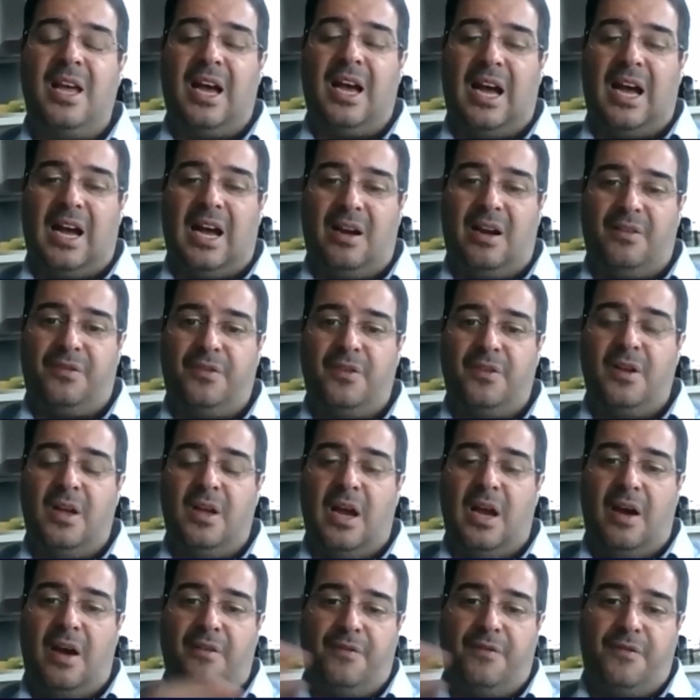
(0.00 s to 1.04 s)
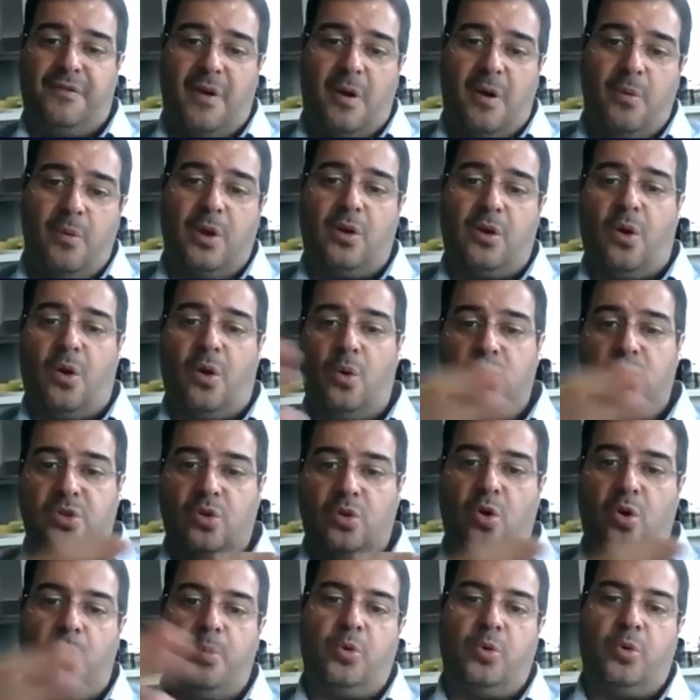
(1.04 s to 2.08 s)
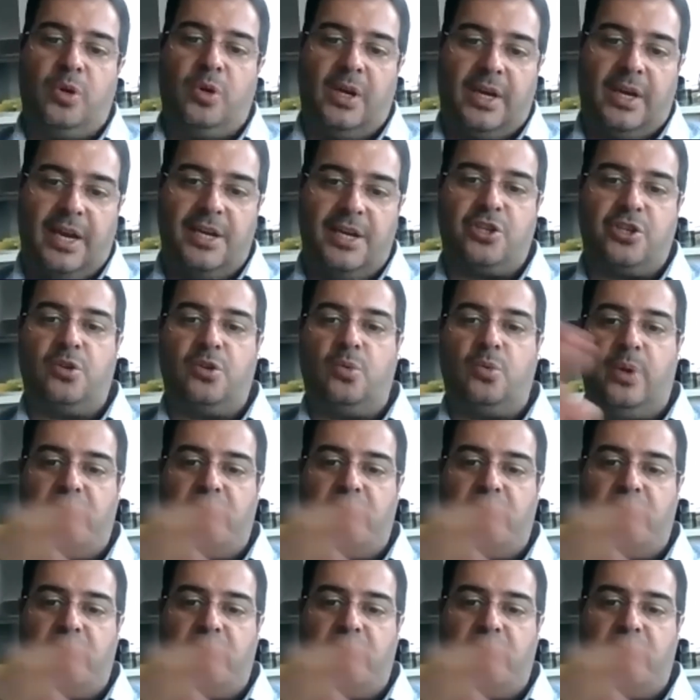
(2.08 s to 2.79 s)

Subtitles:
have a very close communication